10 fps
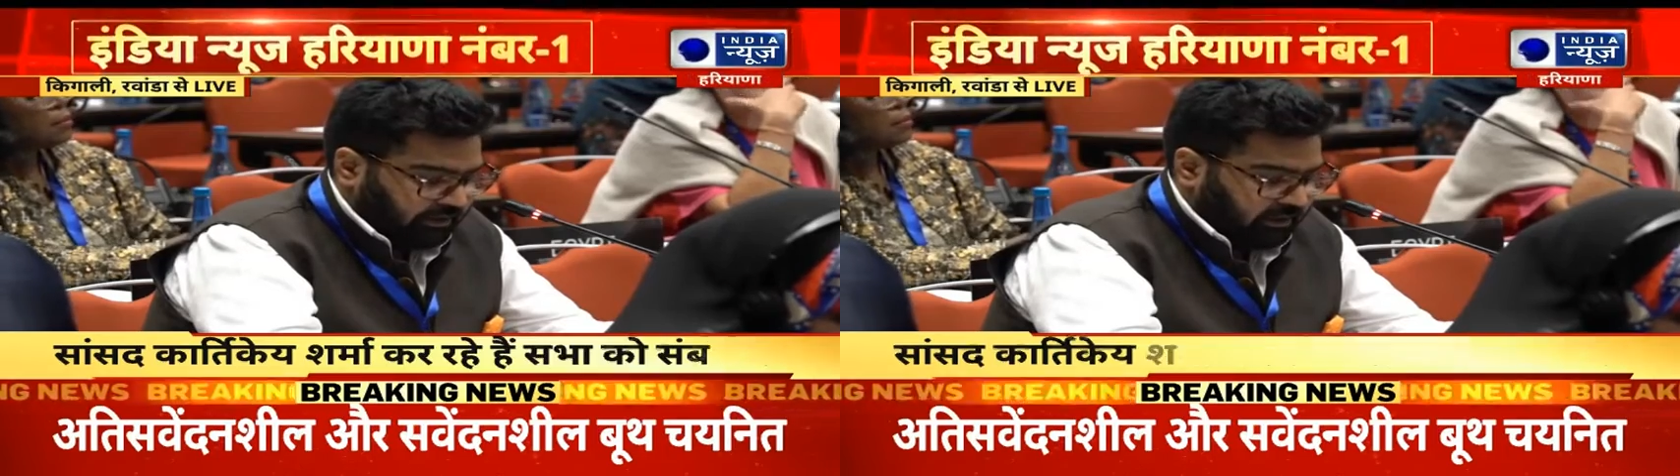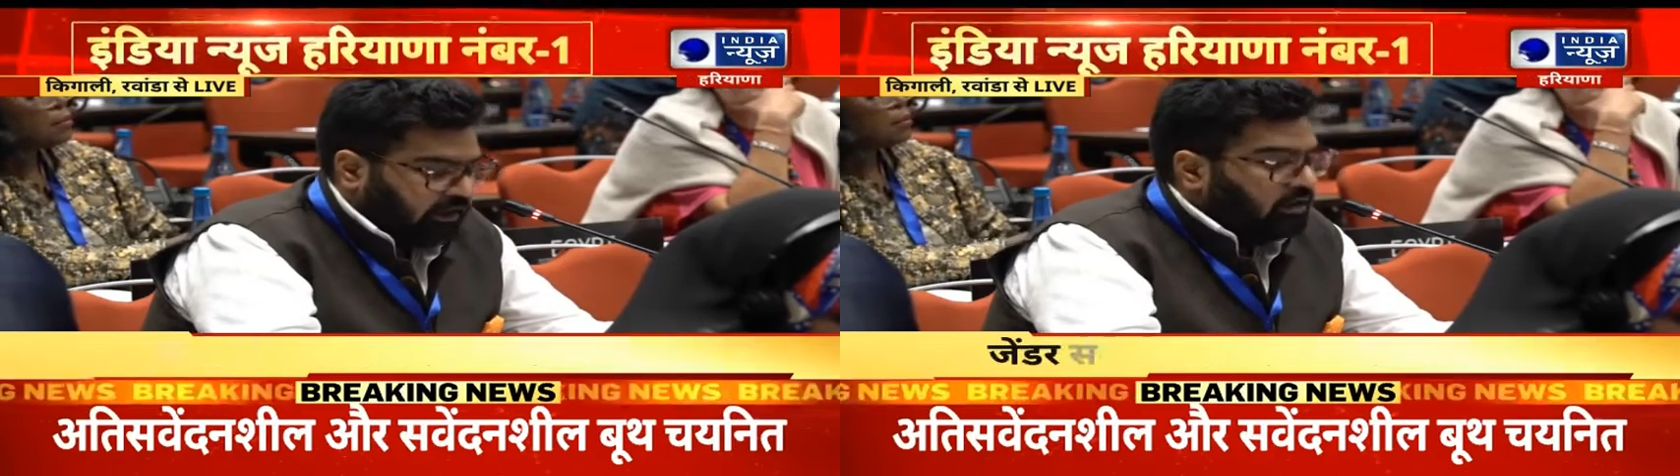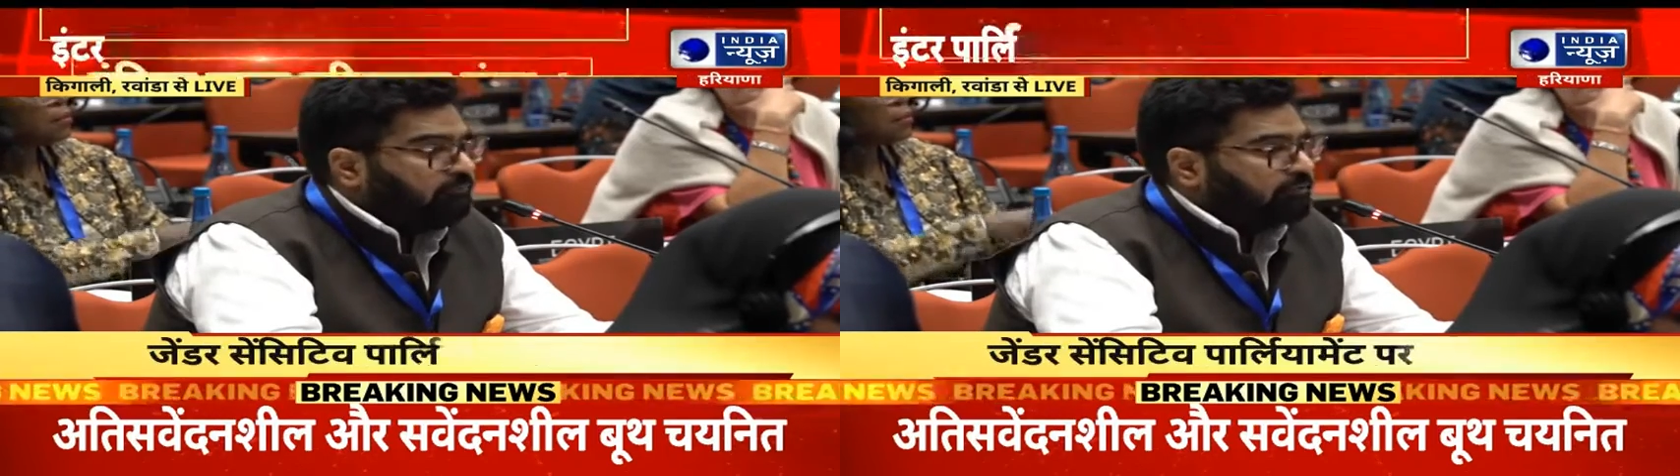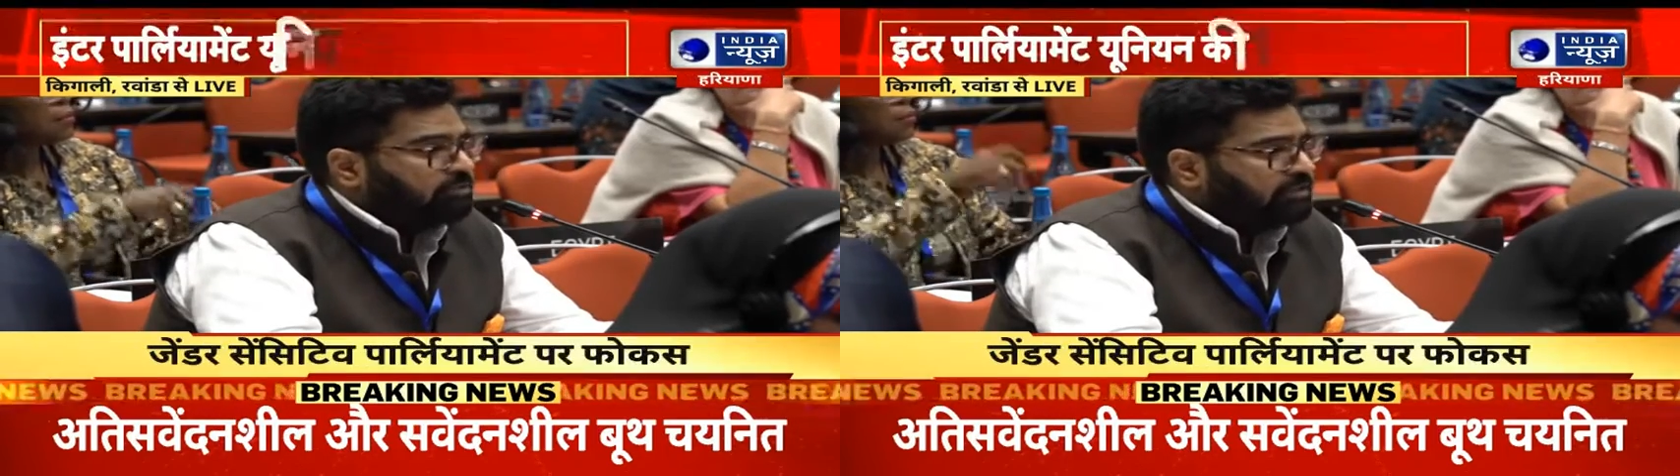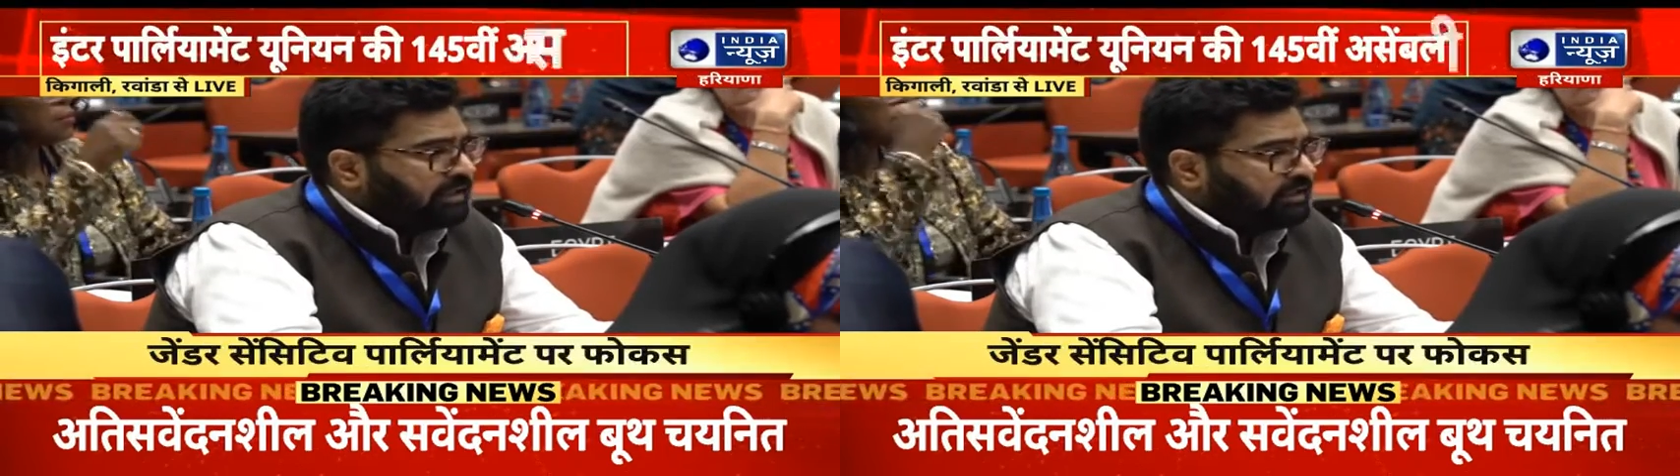President of
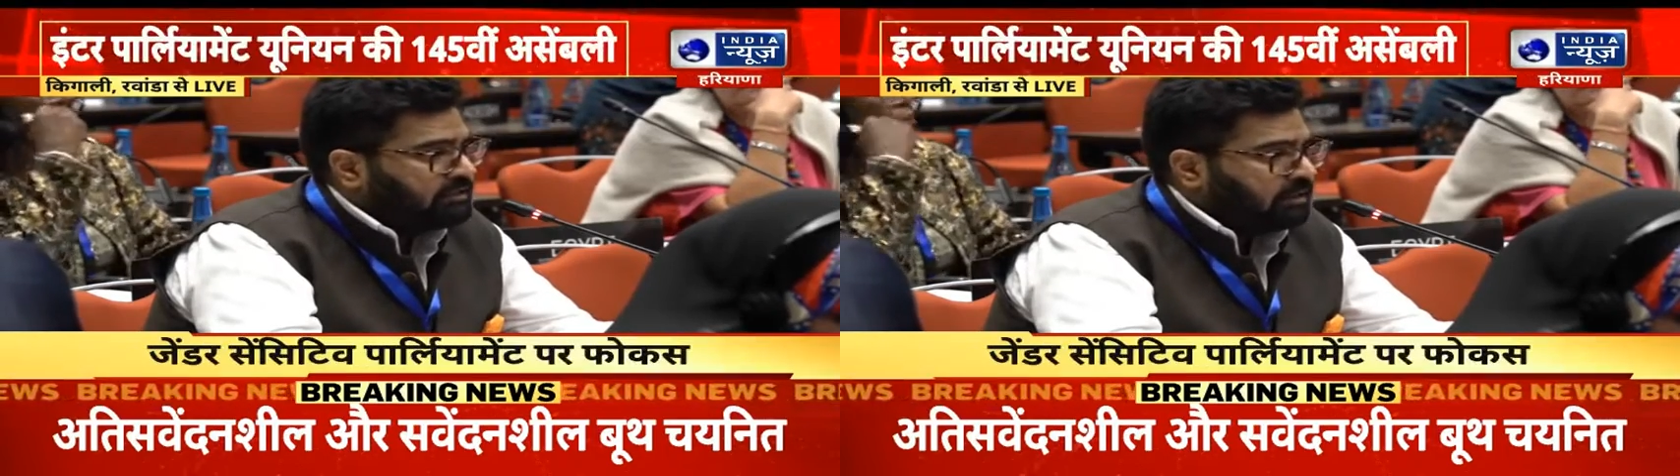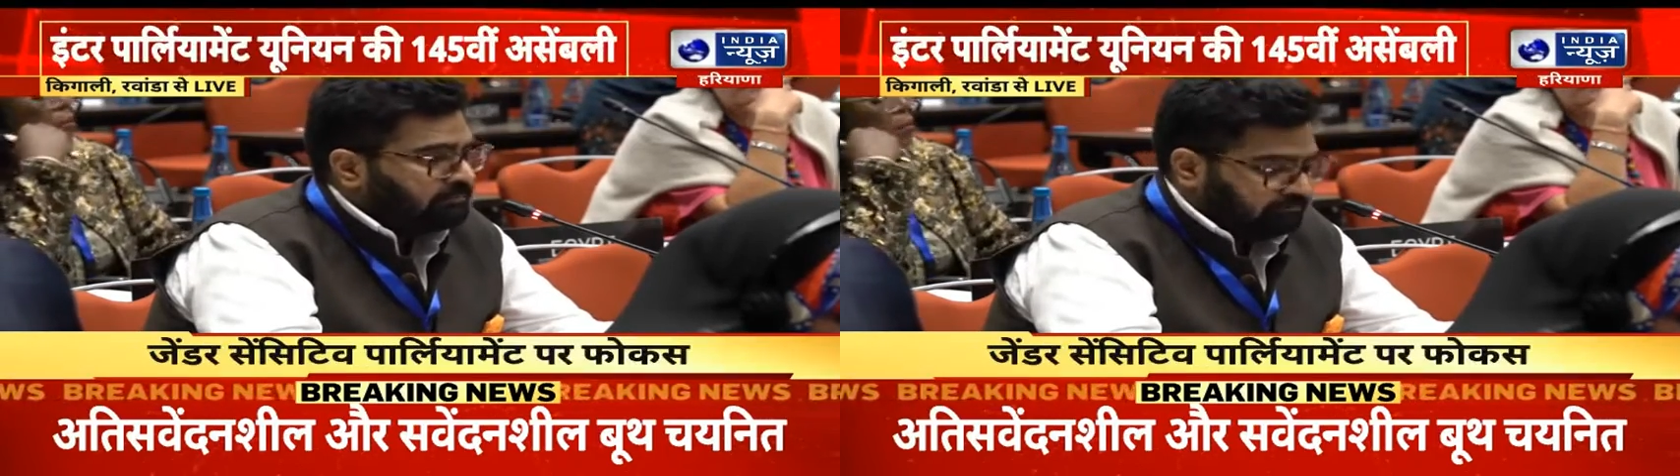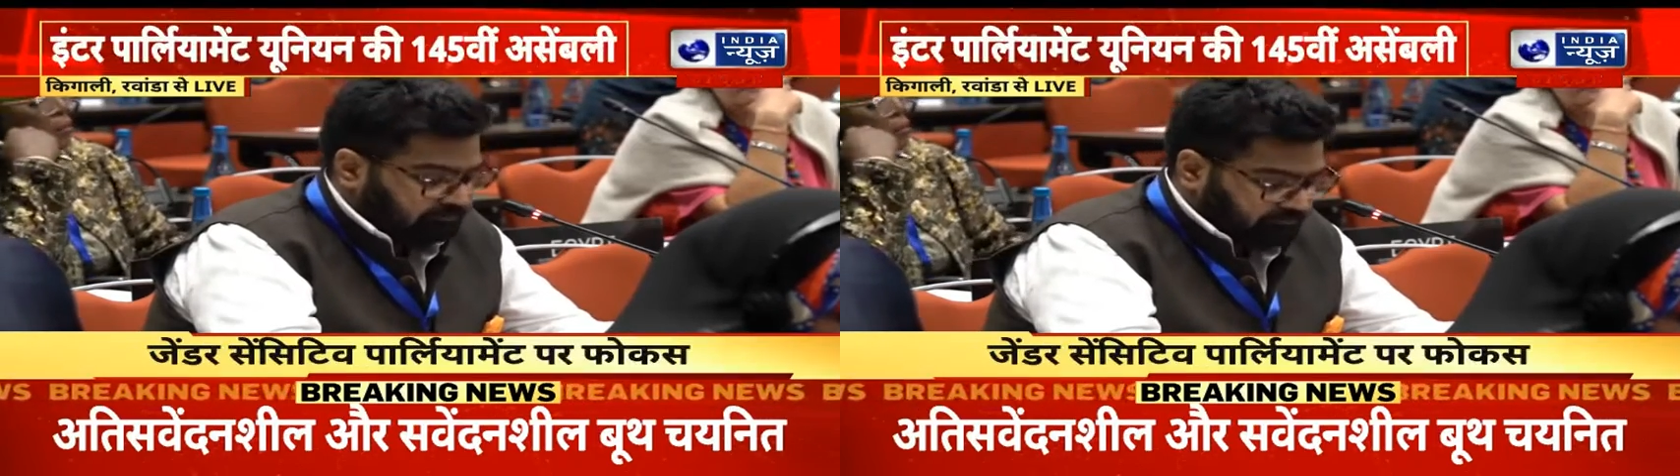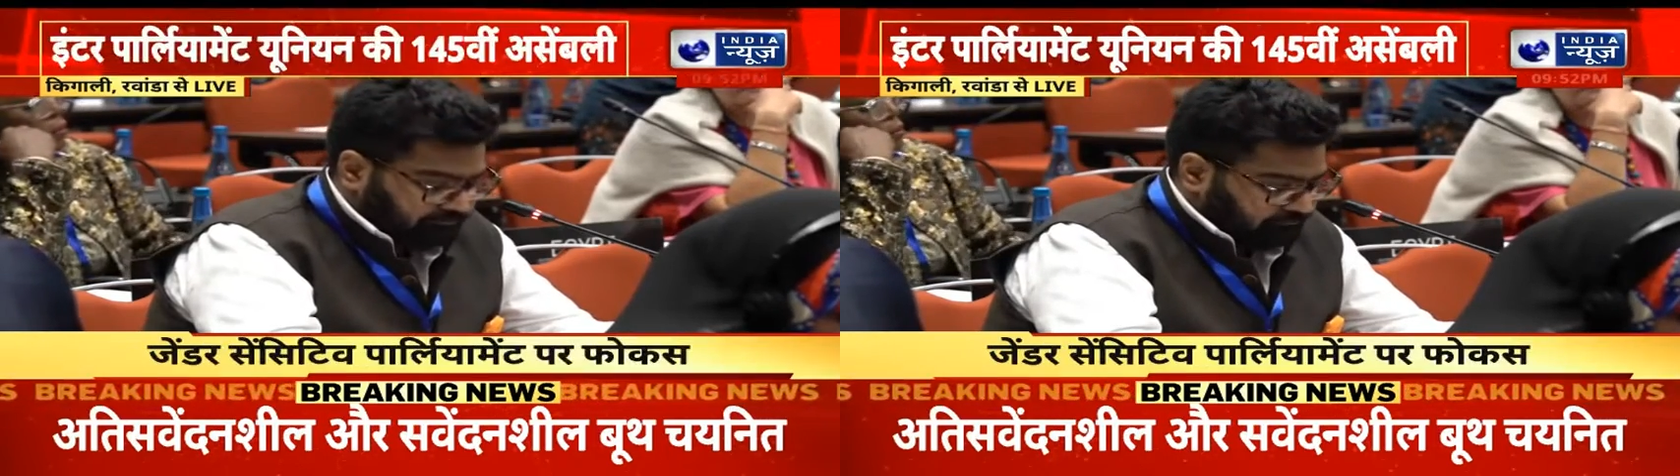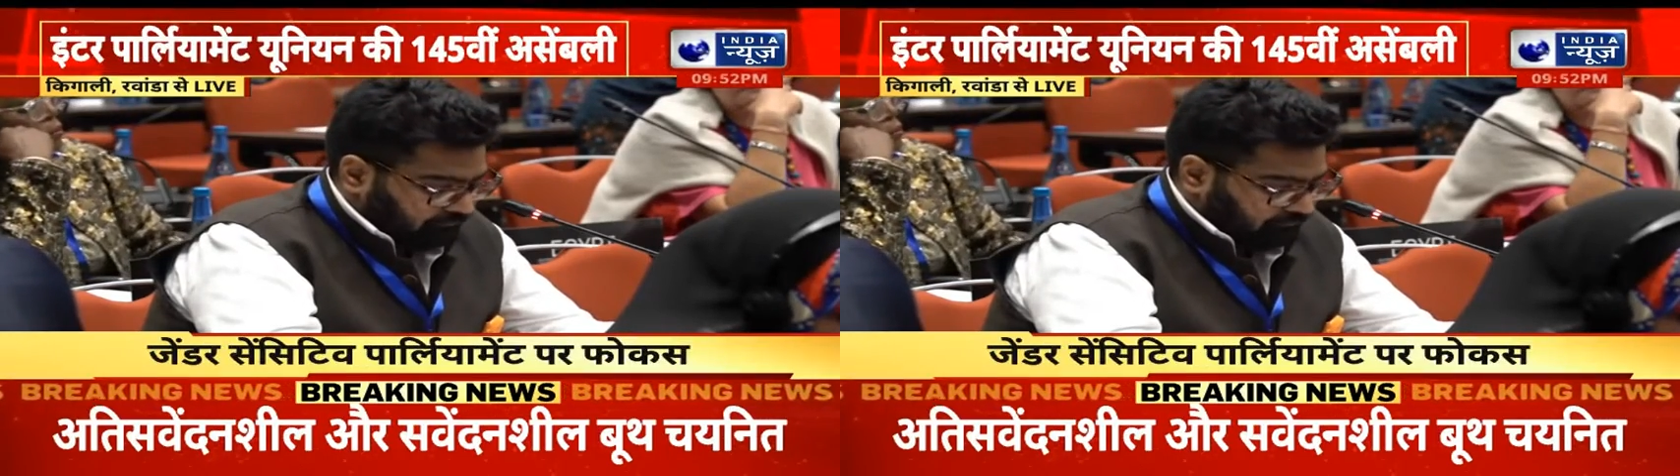India for the second